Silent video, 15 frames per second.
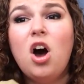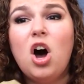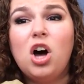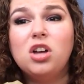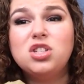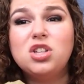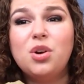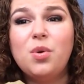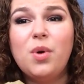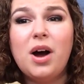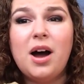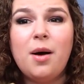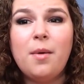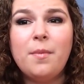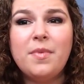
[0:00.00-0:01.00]

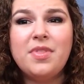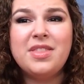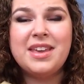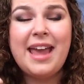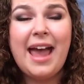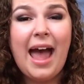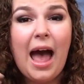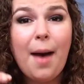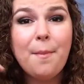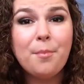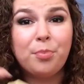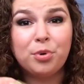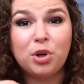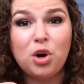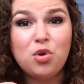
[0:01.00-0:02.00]
Also, the cap
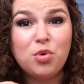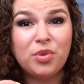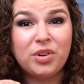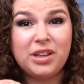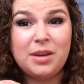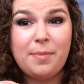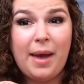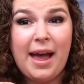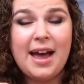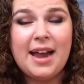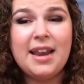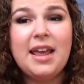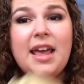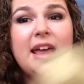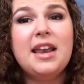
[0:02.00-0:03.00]
broke really bad.